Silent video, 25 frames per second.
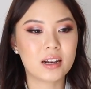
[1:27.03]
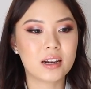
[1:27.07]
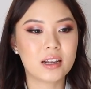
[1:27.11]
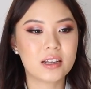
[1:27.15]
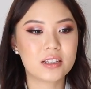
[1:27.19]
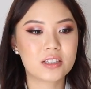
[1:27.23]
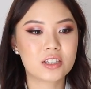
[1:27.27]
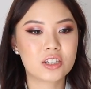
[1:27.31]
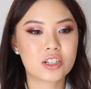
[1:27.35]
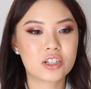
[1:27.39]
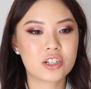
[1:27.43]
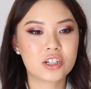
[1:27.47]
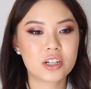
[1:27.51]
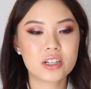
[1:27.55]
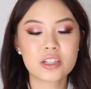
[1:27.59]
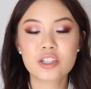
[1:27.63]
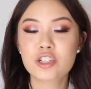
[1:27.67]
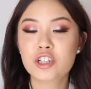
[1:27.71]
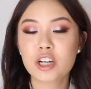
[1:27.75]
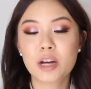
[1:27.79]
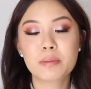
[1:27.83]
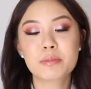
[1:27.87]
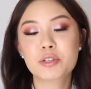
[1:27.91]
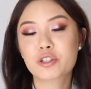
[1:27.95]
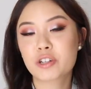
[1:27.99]
let's
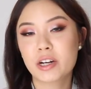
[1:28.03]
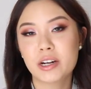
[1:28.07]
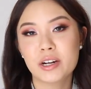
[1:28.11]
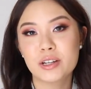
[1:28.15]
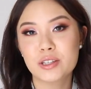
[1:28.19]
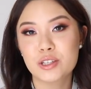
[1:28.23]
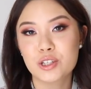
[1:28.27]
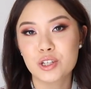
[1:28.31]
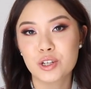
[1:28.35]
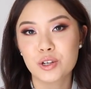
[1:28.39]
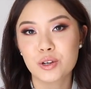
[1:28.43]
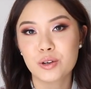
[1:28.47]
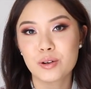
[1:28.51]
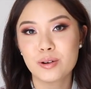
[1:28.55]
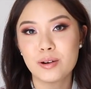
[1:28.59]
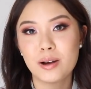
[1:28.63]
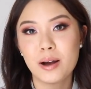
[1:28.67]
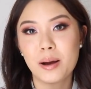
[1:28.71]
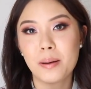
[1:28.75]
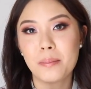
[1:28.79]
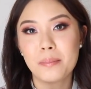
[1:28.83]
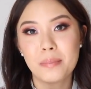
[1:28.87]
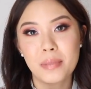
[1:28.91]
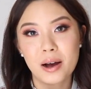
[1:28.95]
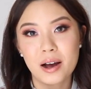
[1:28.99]
just jump straight
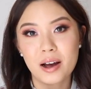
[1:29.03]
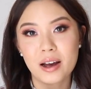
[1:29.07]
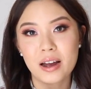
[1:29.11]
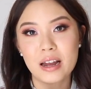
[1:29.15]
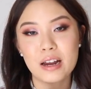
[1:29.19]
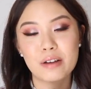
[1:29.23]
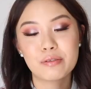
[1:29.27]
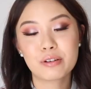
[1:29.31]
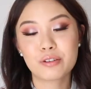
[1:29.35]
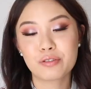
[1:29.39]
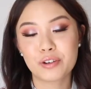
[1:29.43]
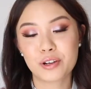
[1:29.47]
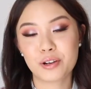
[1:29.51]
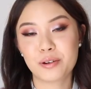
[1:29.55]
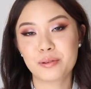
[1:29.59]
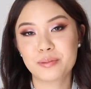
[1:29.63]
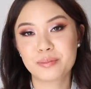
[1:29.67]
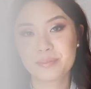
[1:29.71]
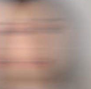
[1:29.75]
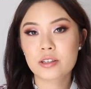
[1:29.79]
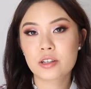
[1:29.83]
into my review.